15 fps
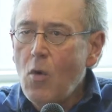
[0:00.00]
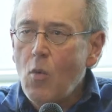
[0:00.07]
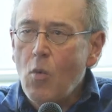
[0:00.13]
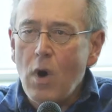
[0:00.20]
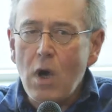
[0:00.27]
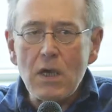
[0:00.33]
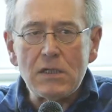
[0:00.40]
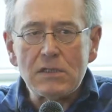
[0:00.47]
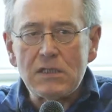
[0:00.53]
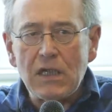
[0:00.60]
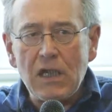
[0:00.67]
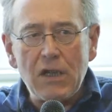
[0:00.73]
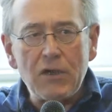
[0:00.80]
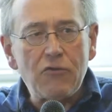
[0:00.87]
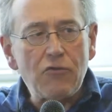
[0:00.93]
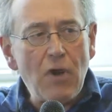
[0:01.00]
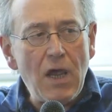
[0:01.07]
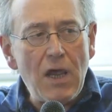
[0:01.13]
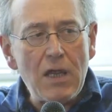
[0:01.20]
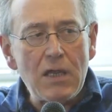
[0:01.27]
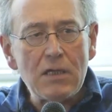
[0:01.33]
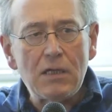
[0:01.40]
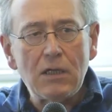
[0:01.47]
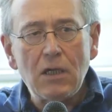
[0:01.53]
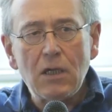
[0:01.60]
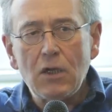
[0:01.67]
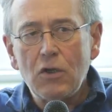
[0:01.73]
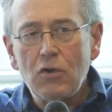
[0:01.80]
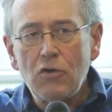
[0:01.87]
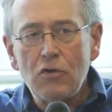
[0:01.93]
was a trend
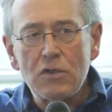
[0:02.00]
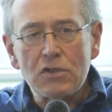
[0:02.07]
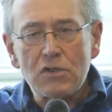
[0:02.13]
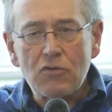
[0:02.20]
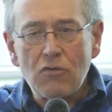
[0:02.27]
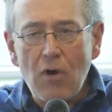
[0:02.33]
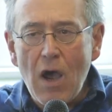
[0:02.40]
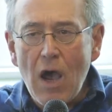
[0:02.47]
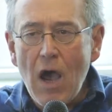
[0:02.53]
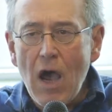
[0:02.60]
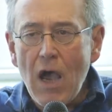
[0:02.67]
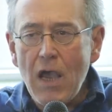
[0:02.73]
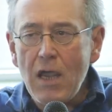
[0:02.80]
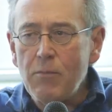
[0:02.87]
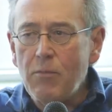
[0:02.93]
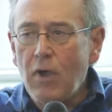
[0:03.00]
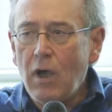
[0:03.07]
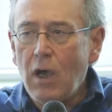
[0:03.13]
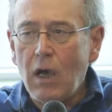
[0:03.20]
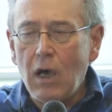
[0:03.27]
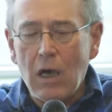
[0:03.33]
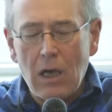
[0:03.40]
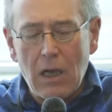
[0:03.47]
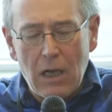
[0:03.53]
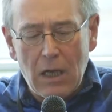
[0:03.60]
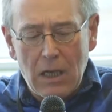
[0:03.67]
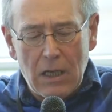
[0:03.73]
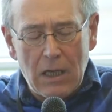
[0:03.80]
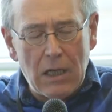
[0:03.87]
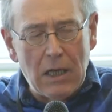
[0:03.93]
to describe
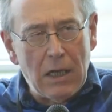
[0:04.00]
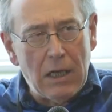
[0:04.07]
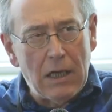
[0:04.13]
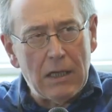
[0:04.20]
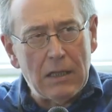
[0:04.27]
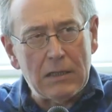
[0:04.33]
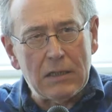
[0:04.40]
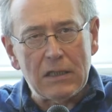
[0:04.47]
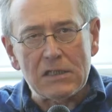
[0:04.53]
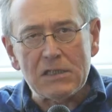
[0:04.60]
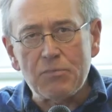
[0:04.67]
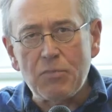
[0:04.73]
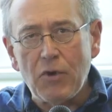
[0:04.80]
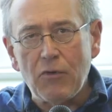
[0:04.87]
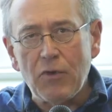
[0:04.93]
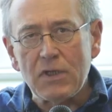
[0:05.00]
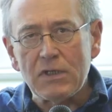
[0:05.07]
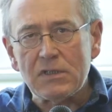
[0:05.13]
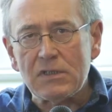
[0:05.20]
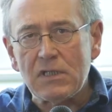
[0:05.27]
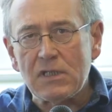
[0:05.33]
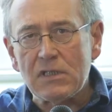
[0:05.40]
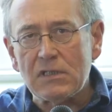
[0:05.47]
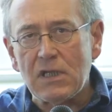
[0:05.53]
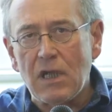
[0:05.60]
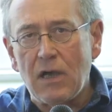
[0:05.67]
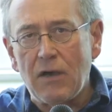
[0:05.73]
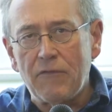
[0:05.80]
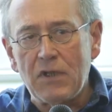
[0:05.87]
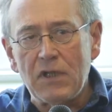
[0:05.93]
the experiences
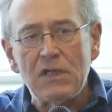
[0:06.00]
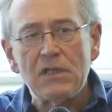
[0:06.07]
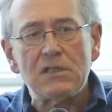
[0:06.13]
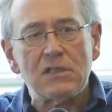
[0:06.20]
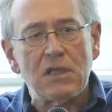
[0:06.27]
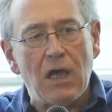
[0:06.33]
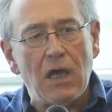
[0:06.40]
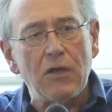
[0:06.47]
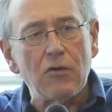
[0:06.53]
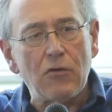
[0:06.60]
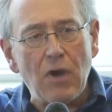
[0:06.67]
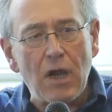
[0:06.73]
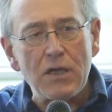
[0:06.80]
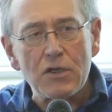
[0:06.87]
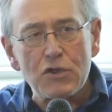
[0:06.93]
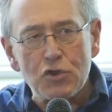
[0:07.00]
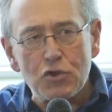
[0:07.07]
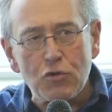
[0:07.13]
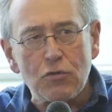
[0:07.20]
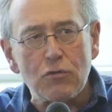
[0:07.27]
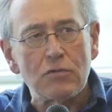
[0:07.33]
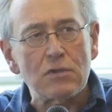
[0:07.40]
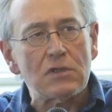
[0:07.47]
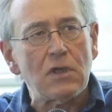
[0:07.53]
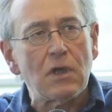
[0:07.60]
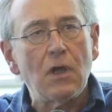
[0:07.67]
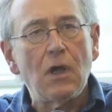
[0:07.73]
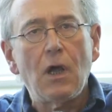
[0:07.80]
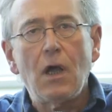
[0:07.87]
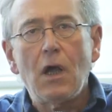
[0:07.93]
of these Ukrainian Jews
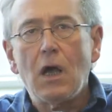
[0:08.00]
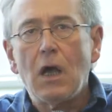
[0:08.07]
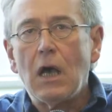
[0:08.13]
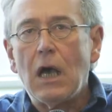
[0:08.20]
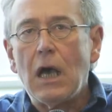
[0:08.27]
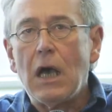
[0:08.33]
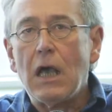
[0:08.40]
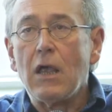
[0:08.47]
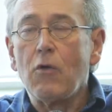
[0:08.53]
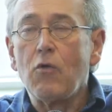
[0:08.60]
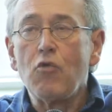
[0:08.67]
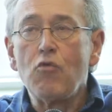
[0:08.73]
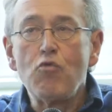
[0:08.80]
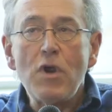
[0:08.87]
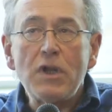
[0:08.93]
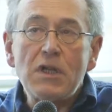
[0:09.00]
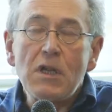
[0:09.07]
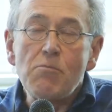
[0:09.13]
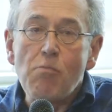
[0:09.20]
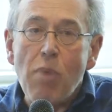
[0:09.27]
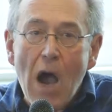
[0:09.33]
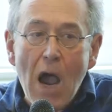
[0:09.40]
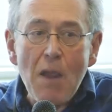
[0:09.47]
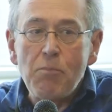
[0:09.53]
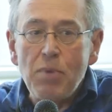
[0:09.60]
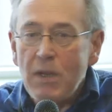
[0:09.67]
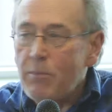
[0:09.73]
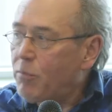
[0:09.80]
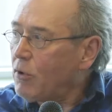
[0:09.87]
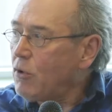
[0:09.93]
written by
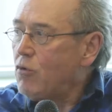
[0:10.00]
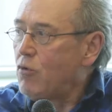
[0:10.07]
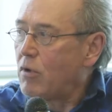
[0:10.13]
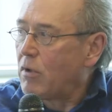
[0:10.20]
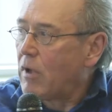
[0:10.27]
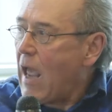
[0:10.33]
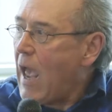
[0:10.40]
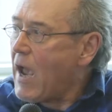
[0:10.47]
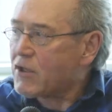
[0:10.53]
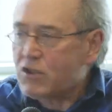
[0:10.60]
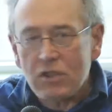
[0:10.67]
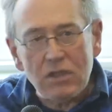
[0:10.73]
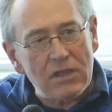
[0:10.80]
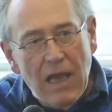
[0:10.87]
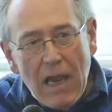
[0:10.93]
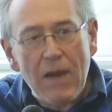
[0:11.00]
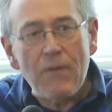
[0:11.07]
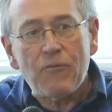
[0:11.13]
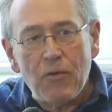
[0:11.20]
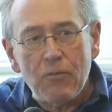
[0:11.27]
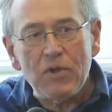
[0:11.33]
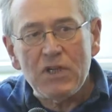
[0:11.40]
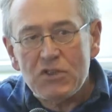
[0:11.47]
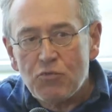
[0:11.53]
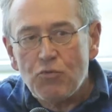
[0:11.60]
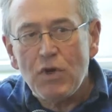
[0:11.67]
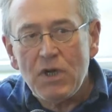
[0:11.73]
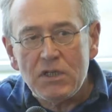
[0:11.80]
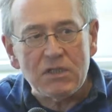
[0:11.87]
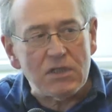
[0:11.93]
people who actually came from these
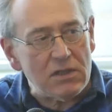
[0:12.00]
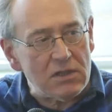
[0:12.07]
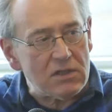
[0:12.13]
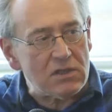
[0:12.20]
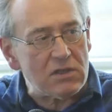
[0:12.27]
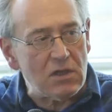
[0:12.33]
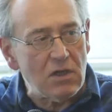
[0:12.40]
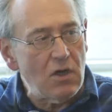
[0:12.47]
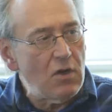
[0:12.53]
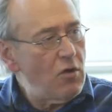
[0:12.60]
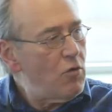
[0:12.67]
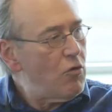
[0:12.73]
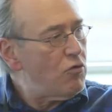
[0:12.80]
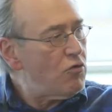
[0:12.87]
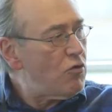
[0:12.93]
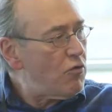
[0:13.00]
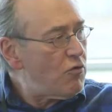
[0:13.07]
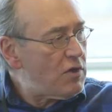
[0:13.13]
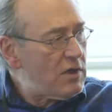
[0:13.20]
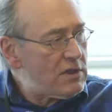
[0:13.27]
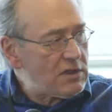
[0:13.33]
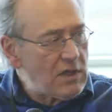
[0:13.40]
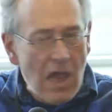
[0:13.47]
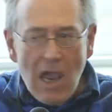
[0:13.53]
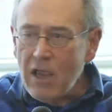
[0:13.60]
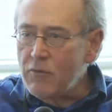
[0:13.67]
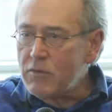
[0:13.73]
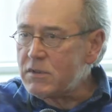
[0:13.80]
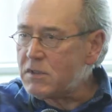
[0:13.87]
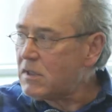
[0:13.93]
regions, who knew these
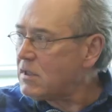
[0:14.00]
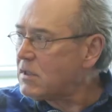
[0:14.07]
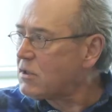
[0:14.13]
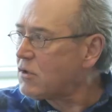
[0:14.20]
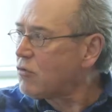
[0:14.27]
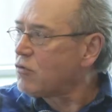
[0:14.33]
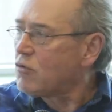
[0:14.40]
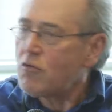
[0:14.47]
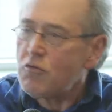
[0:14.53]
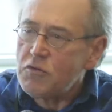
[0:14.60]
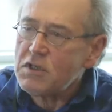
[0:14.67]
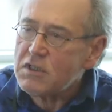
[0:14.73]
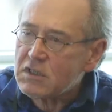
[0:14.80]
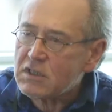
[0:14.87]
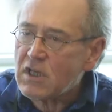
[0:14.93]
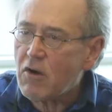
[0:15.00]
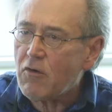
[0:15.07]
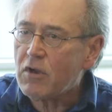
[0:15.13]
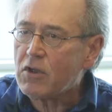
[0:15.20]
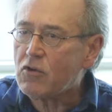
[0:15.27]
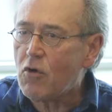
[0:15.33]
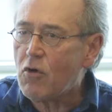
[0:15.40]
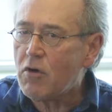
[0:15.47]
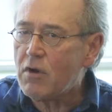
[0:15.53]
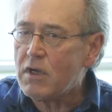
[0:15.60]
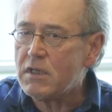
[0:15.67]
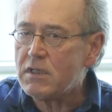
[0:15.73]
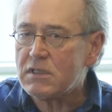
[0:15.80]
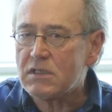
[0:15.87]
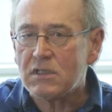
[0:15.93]
languages, who knew these
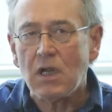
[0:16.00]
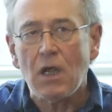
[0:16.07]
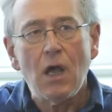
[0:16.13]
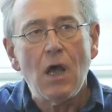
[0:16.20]
territories,